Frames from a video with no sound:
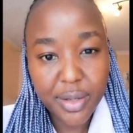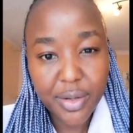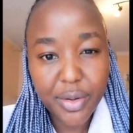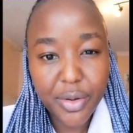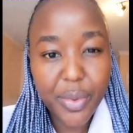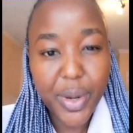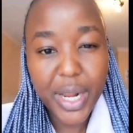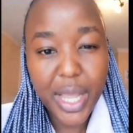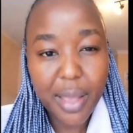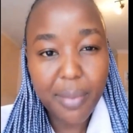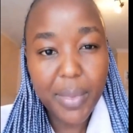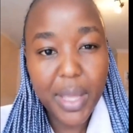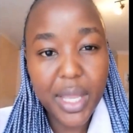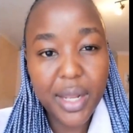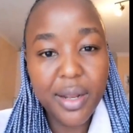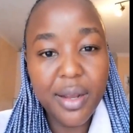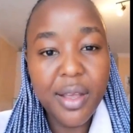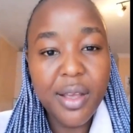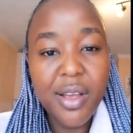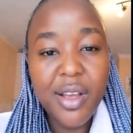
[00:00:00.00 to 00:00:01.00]
You know what I
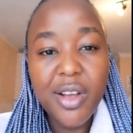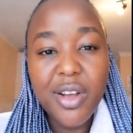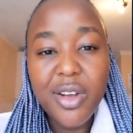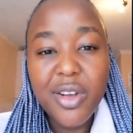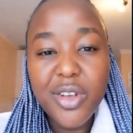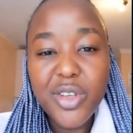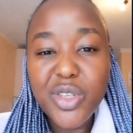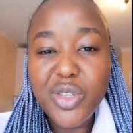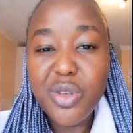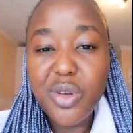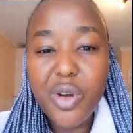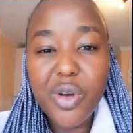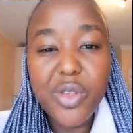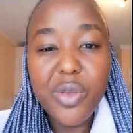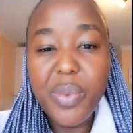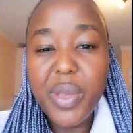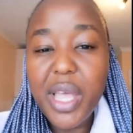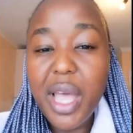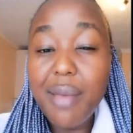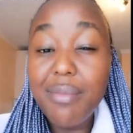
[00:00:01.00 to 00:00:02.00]
mean? So
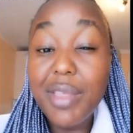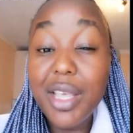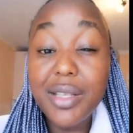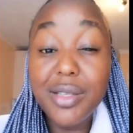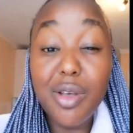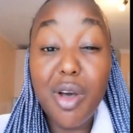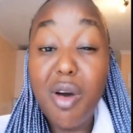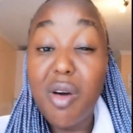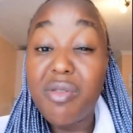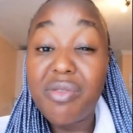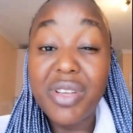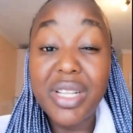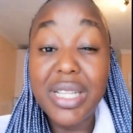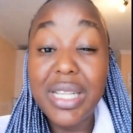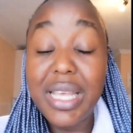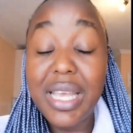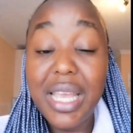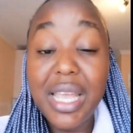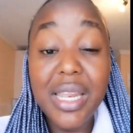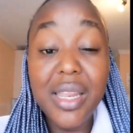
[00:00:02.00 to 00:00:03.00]
you become this
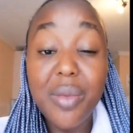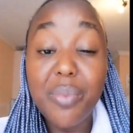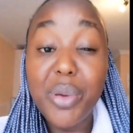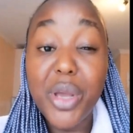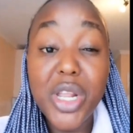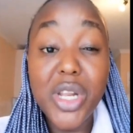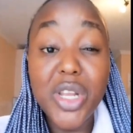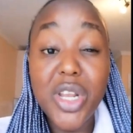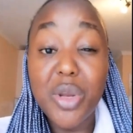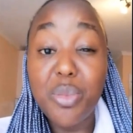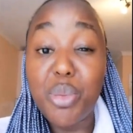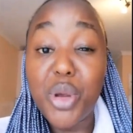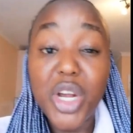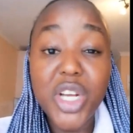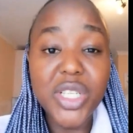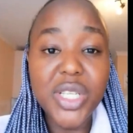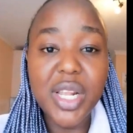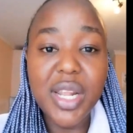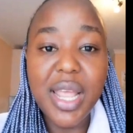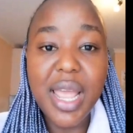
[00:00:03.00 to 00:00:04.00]
overly independent
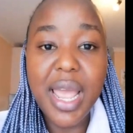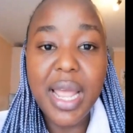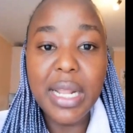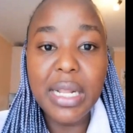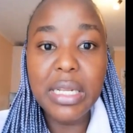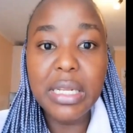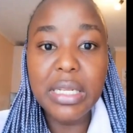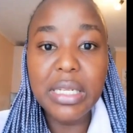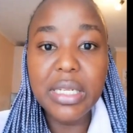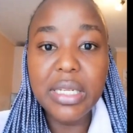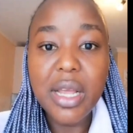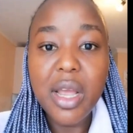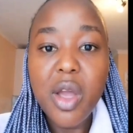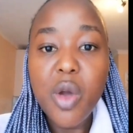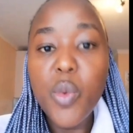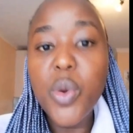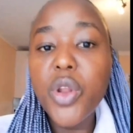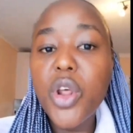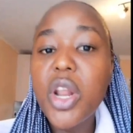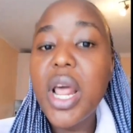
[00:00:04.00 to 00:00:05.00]
person and
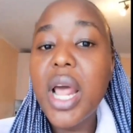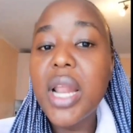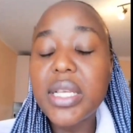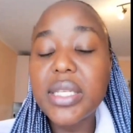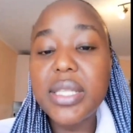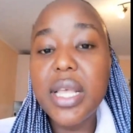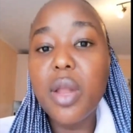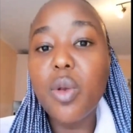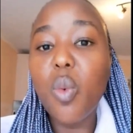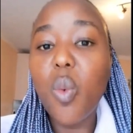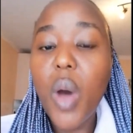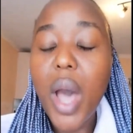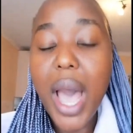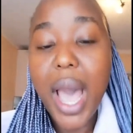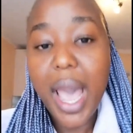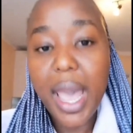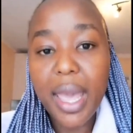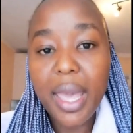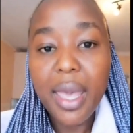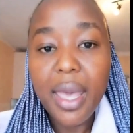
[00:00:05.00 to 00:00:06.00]
we don't understand
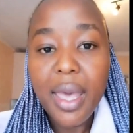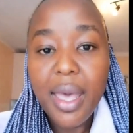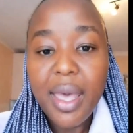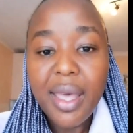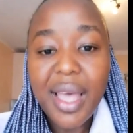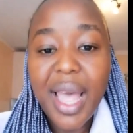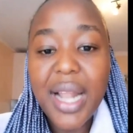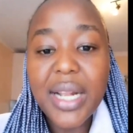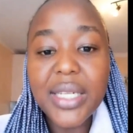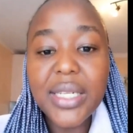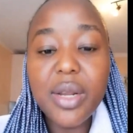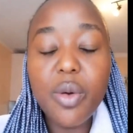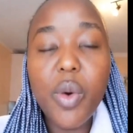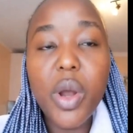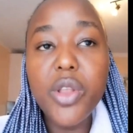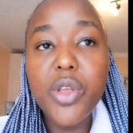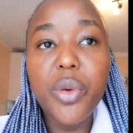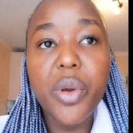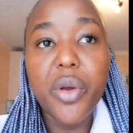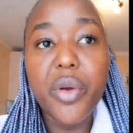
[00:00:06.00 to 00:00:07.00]
why. Until
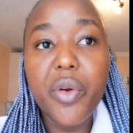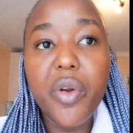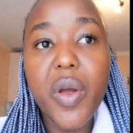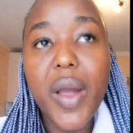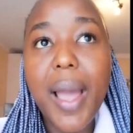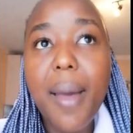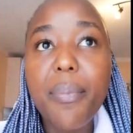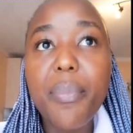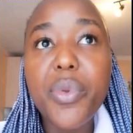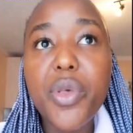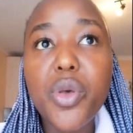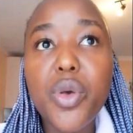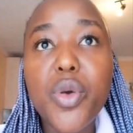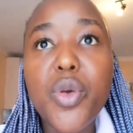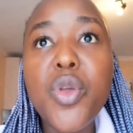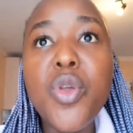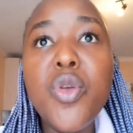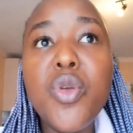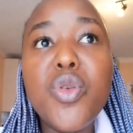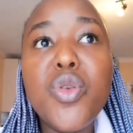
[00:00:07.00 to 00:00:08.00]
when you were growing up,
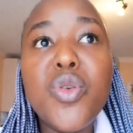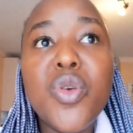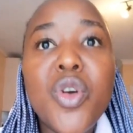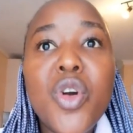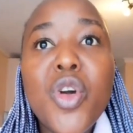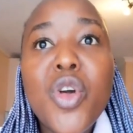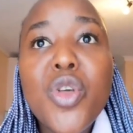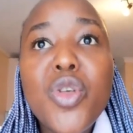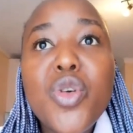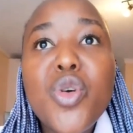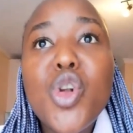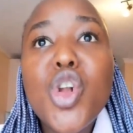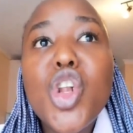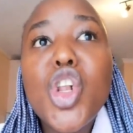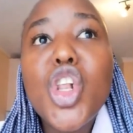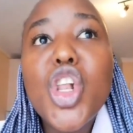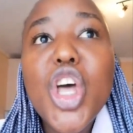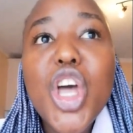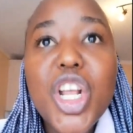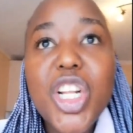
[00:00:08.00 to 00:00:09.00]
you
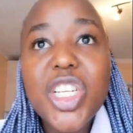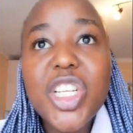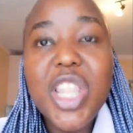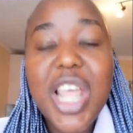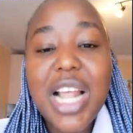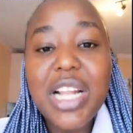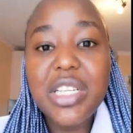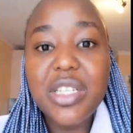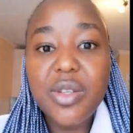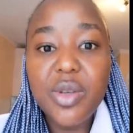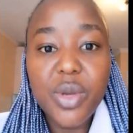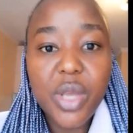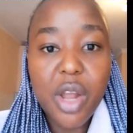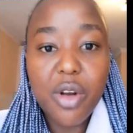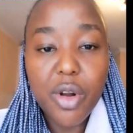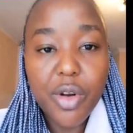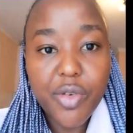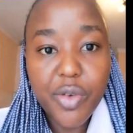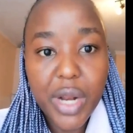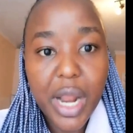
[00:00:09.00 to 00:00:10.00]
learned that you
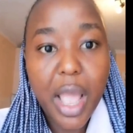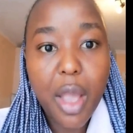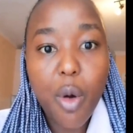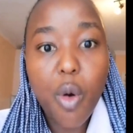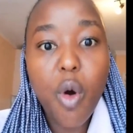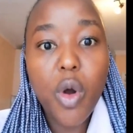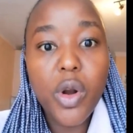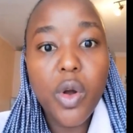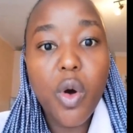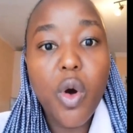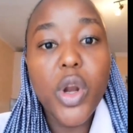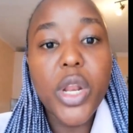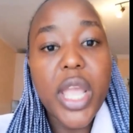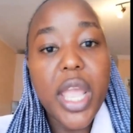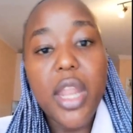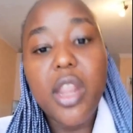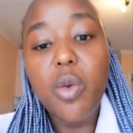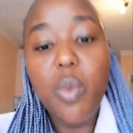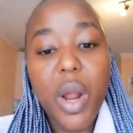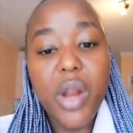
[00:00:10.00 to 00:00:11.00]
cannot rely on
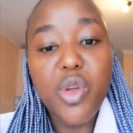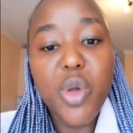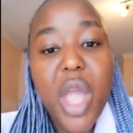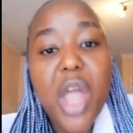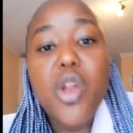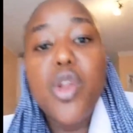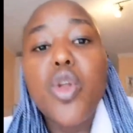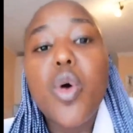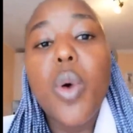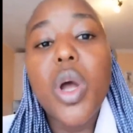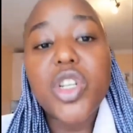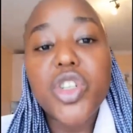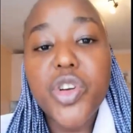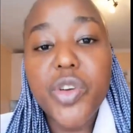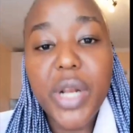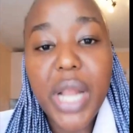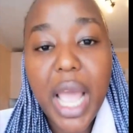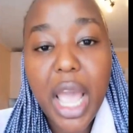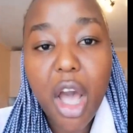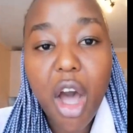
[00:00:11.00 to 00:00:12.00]
anyone. You had no one to
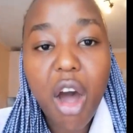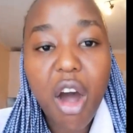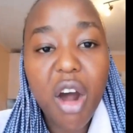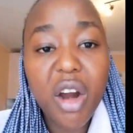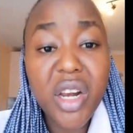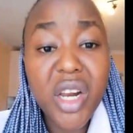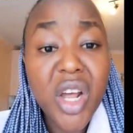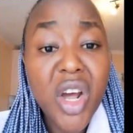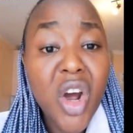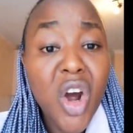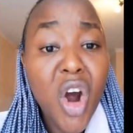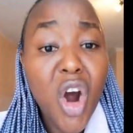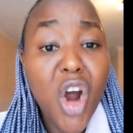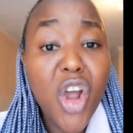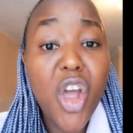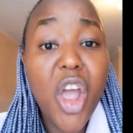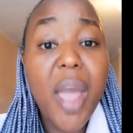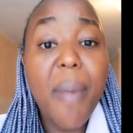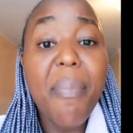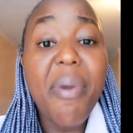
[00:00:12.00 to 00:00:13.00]
rely on. Or
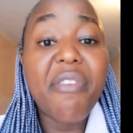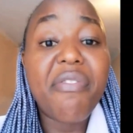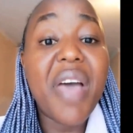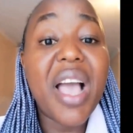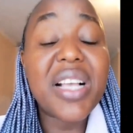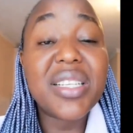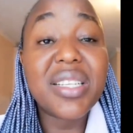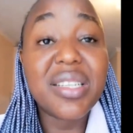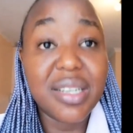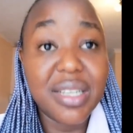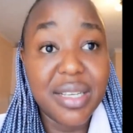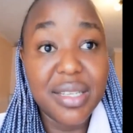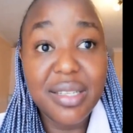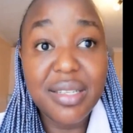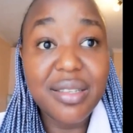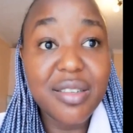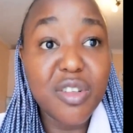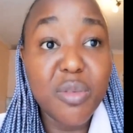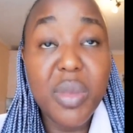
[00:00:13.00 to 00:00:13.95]
you're a perfectionist.